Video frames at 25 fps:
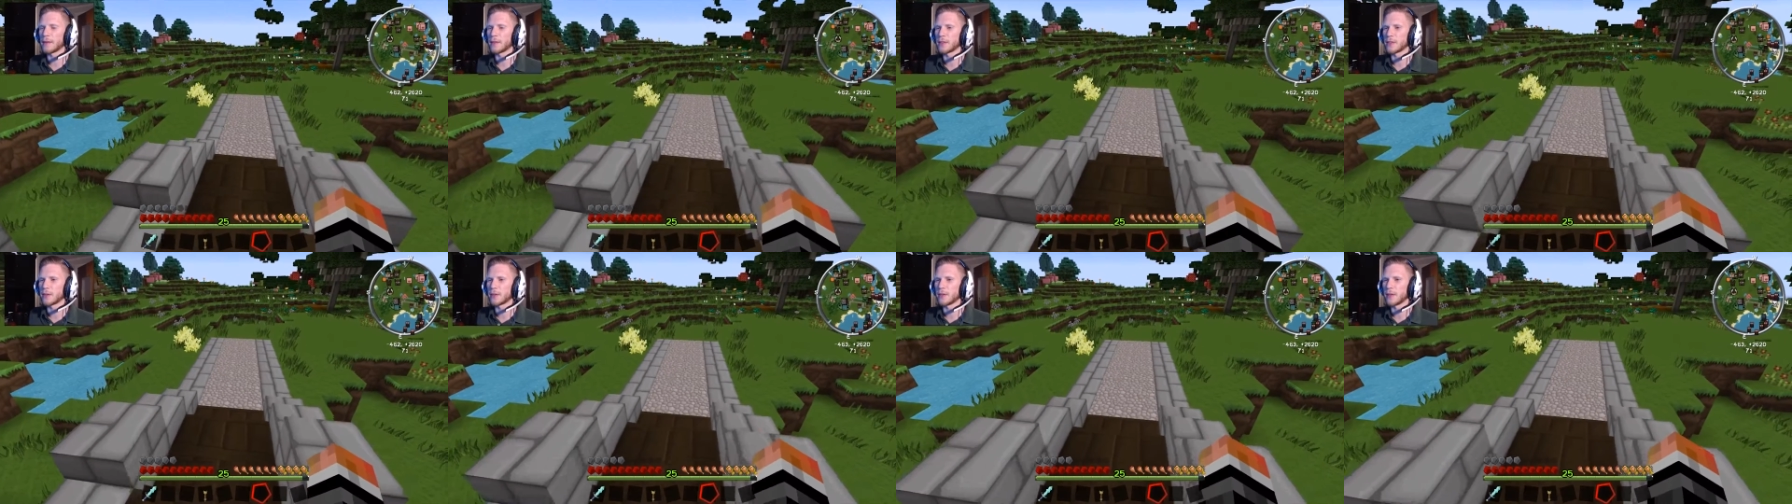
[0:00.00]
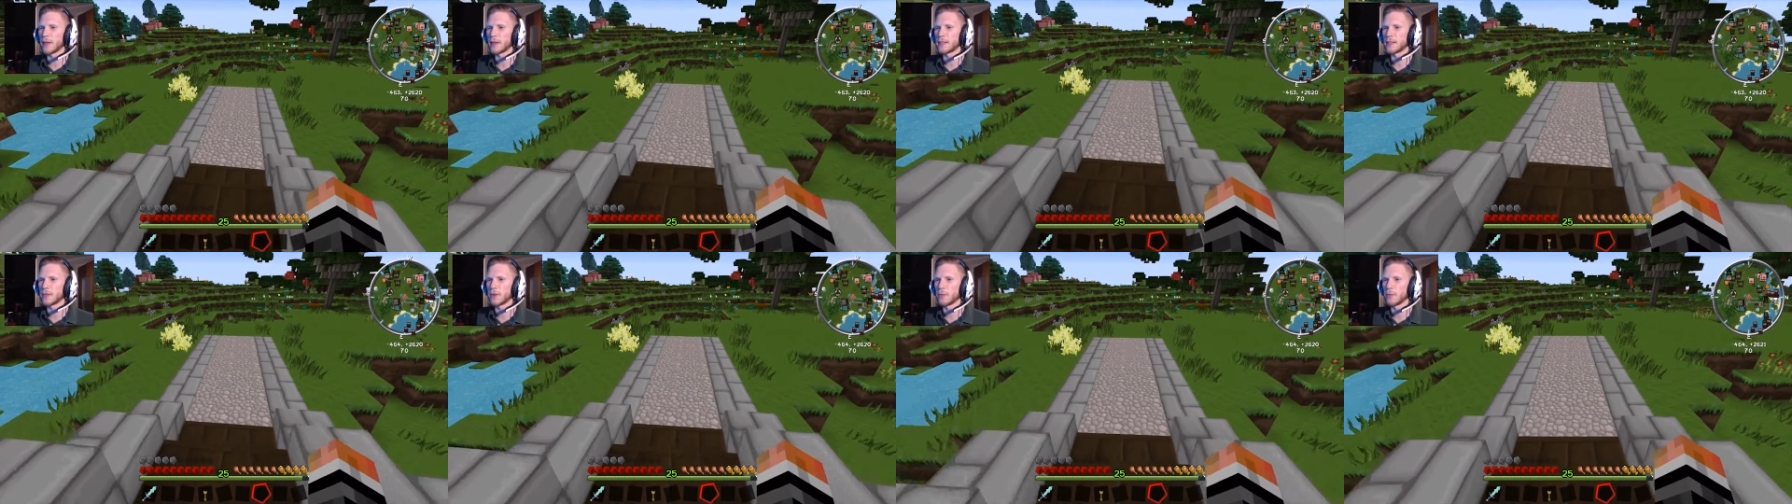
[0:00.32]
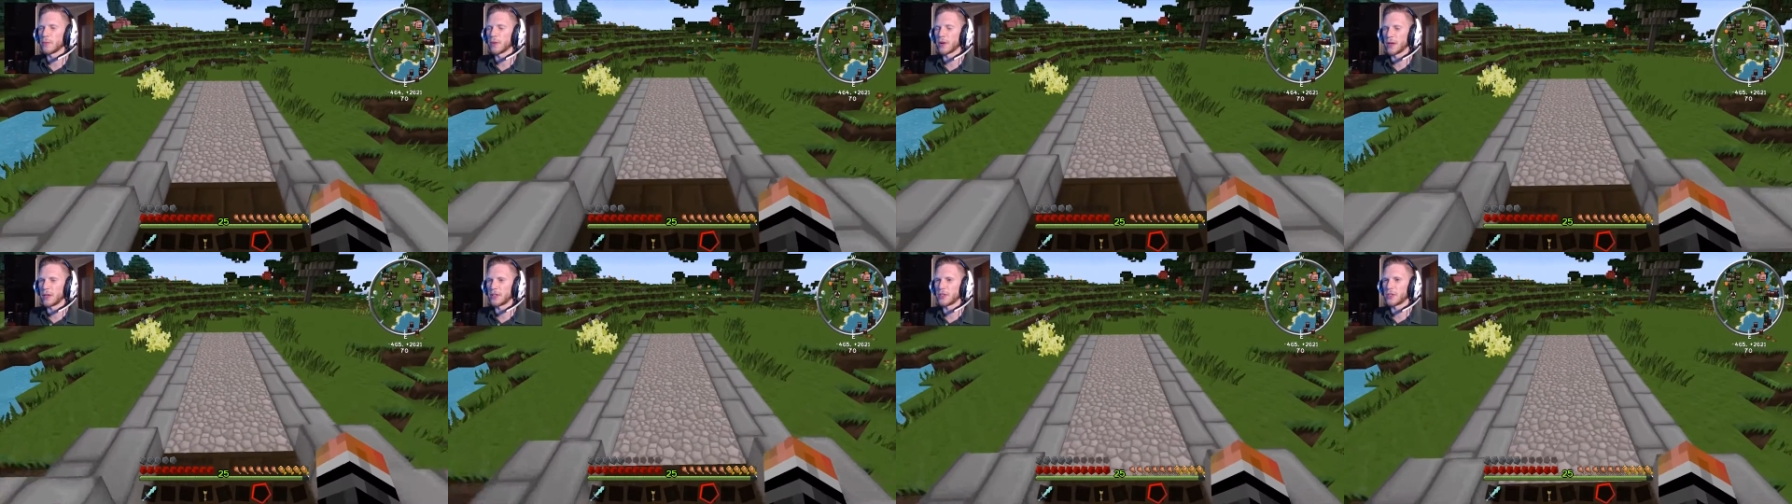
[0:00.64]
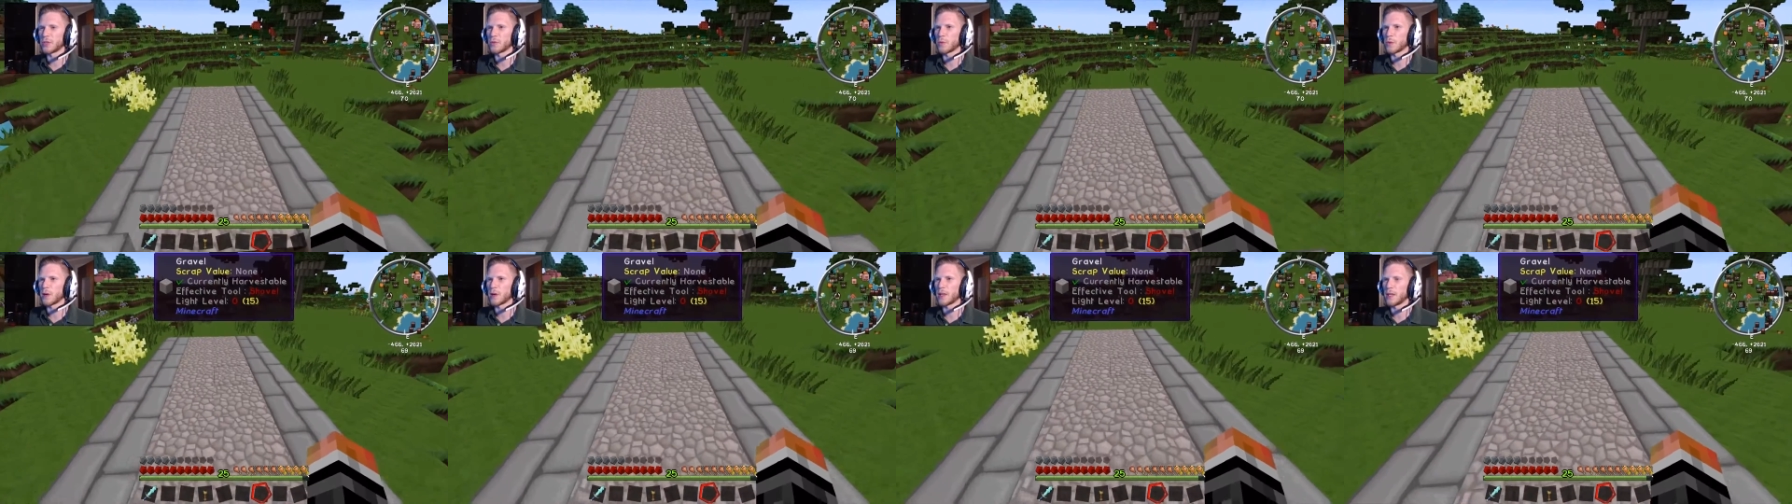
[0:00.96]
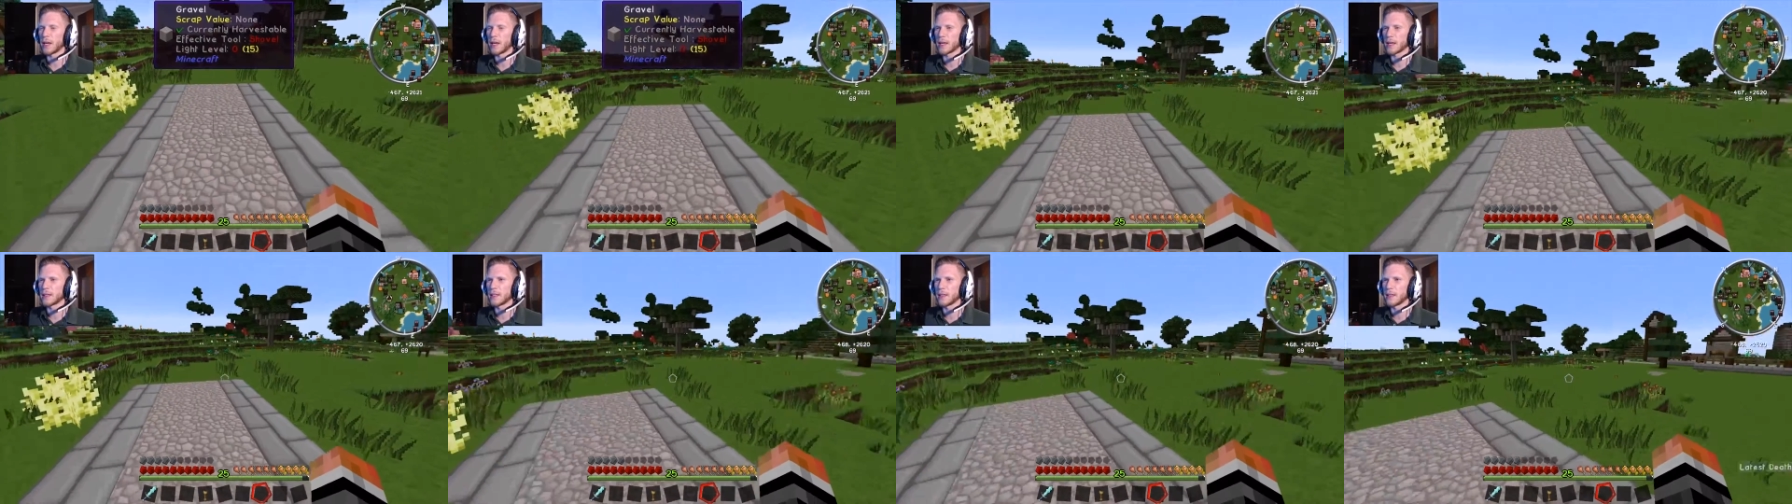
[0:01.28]
So nice little bridges will
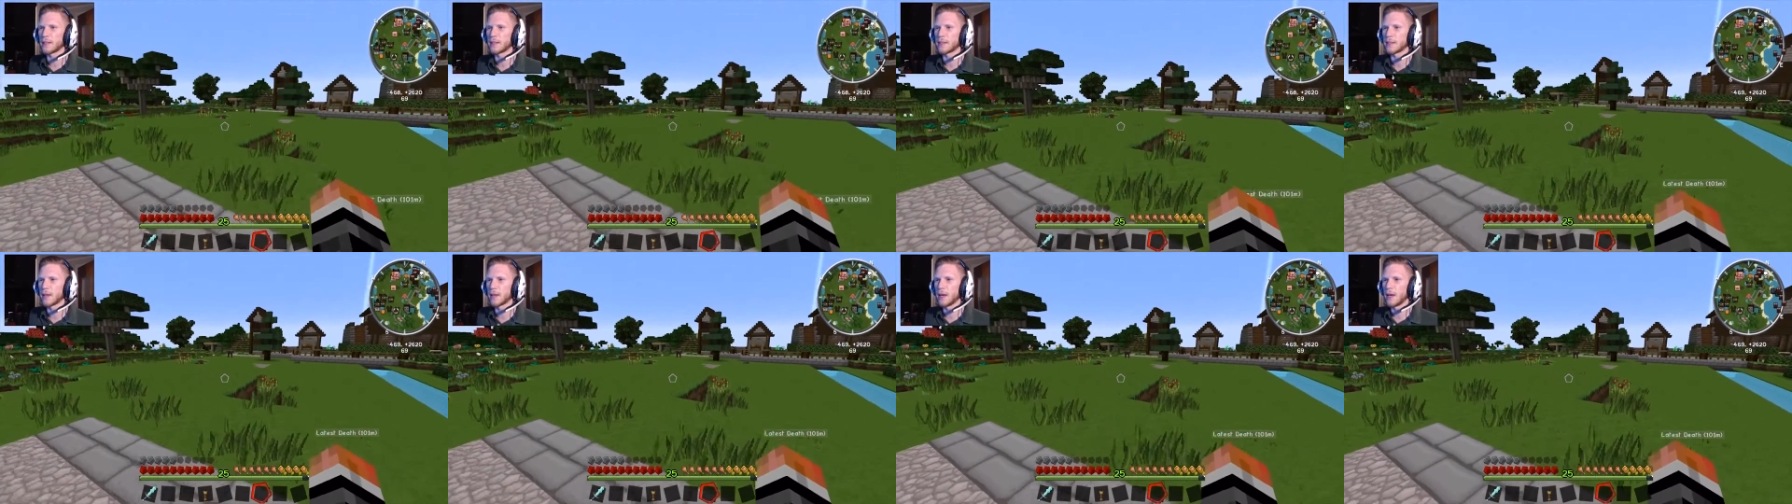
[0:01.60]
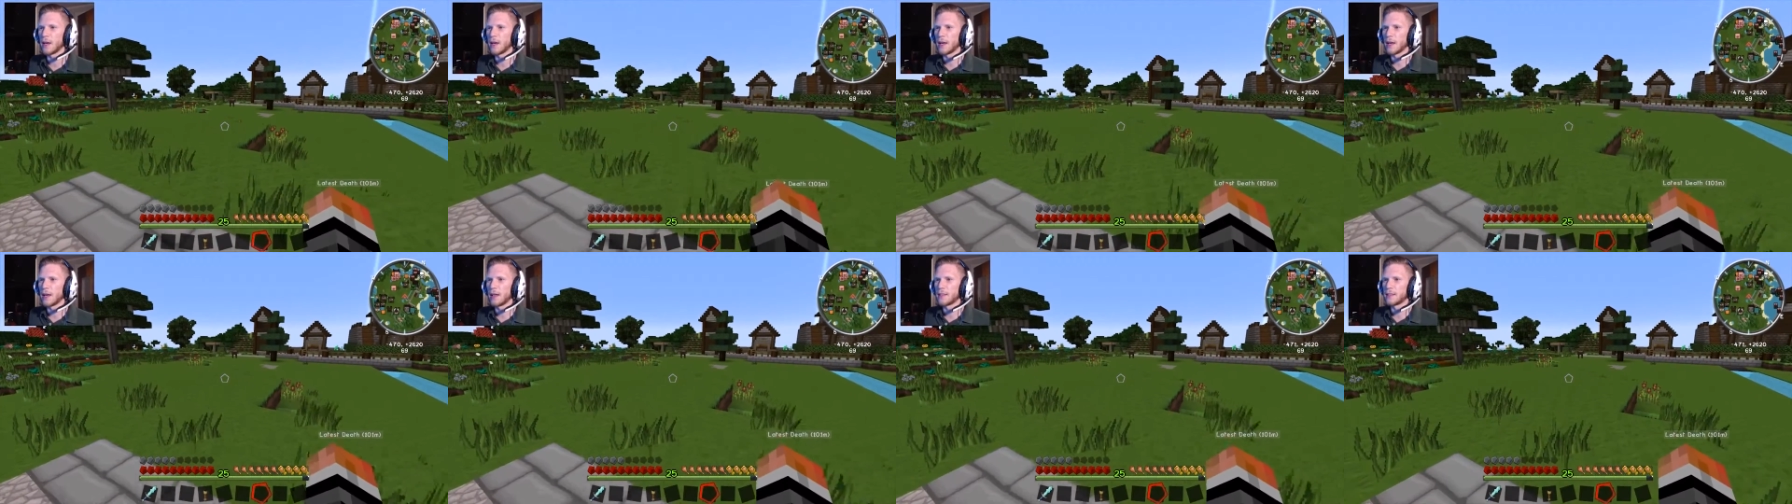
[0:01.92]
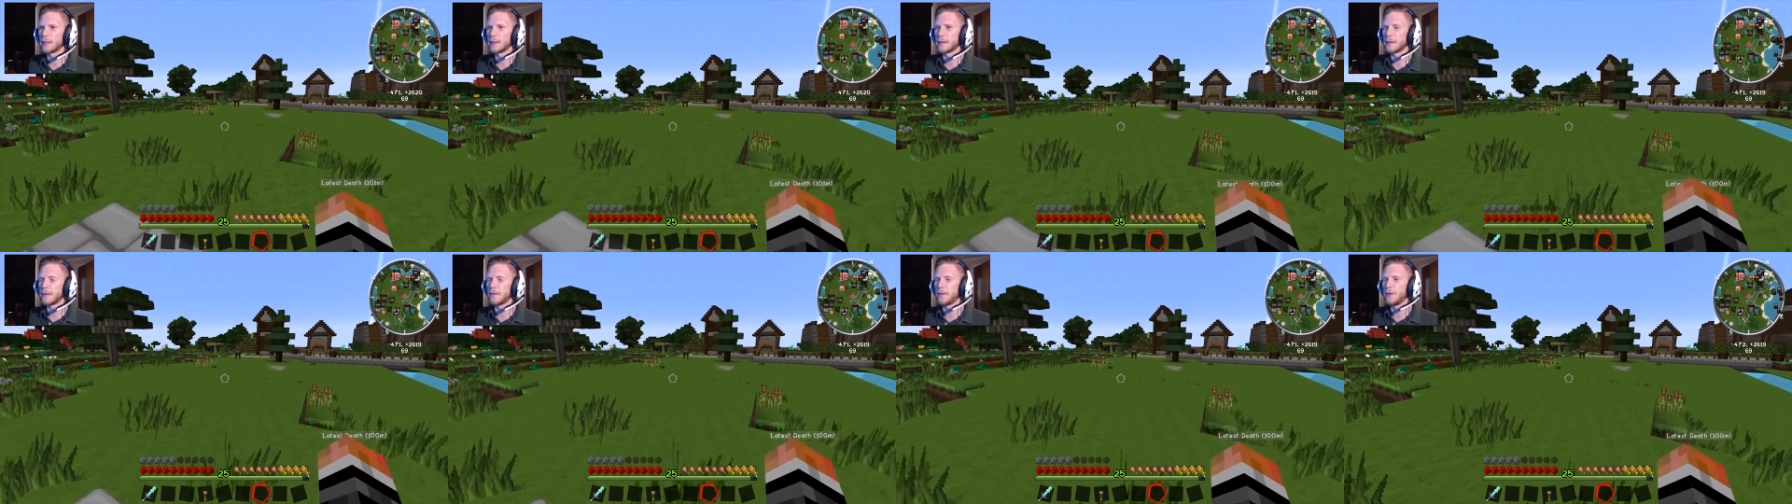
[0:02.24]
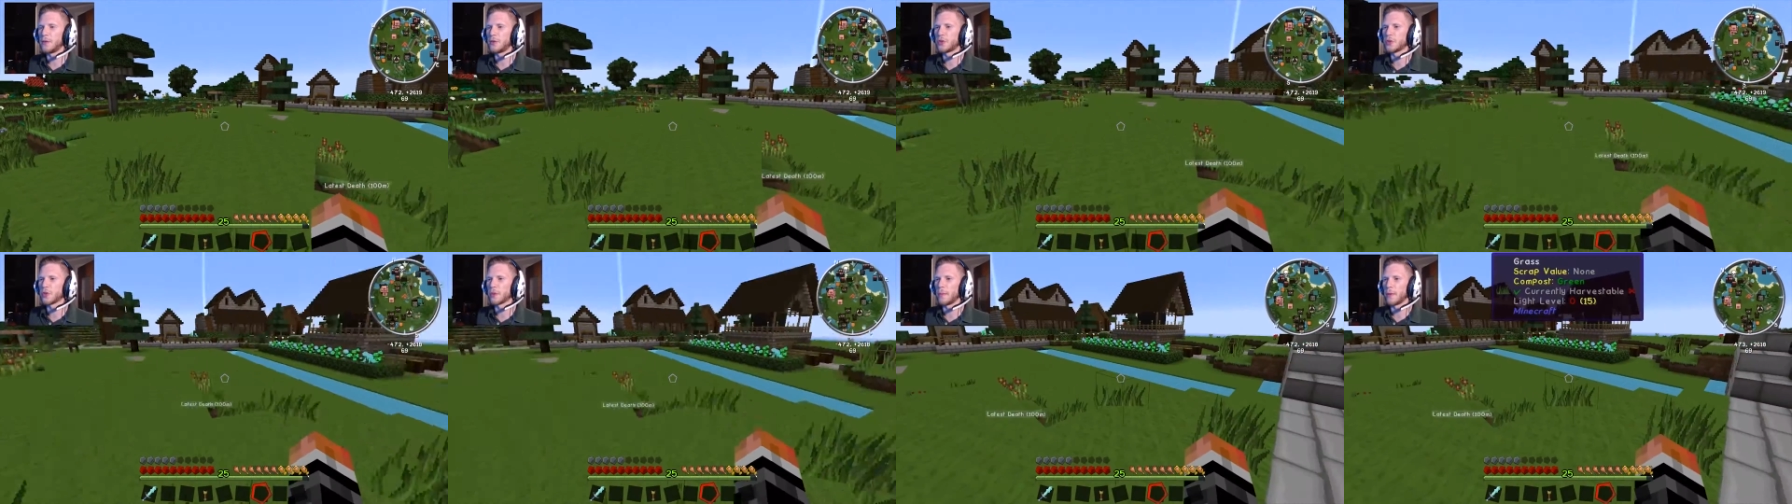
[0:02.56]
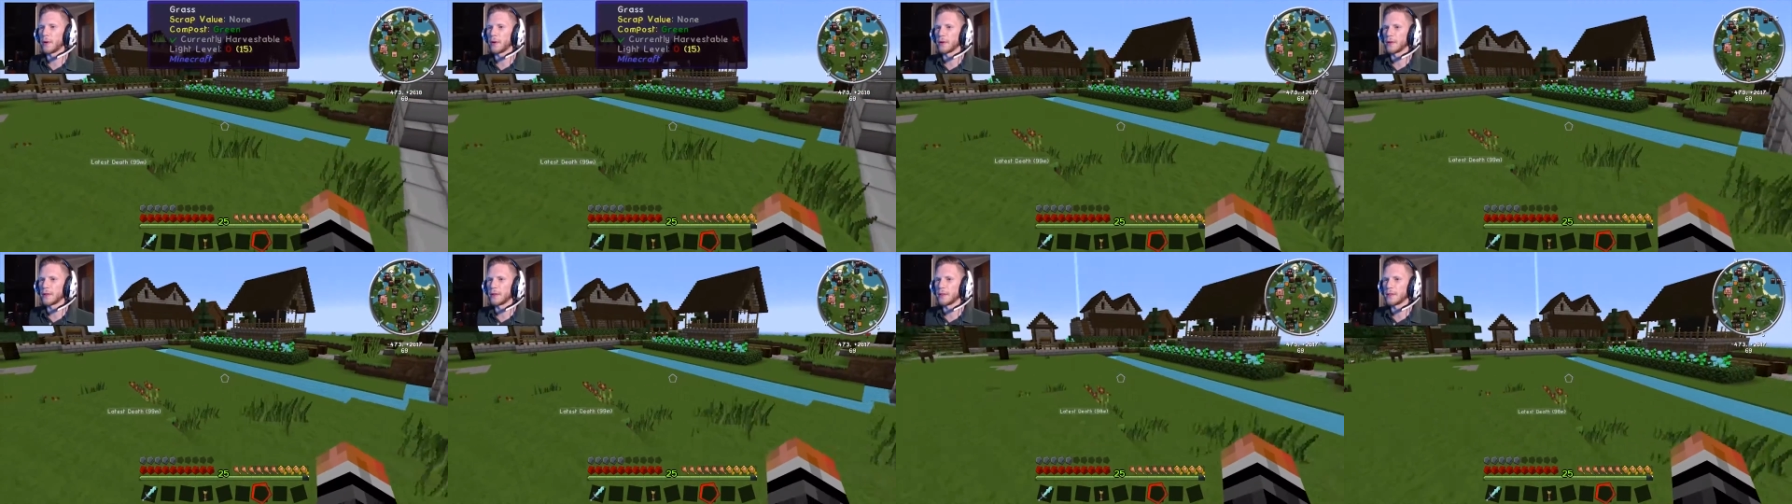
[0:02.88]
connect us to future
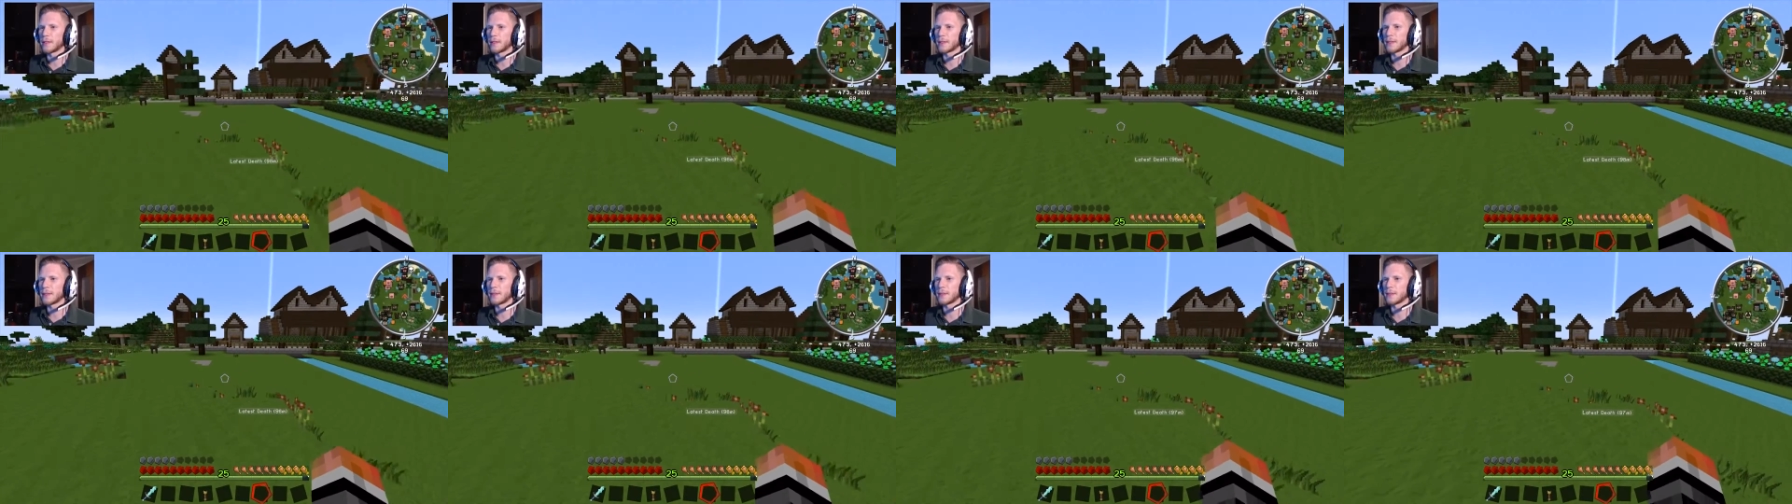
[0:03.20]
buildings.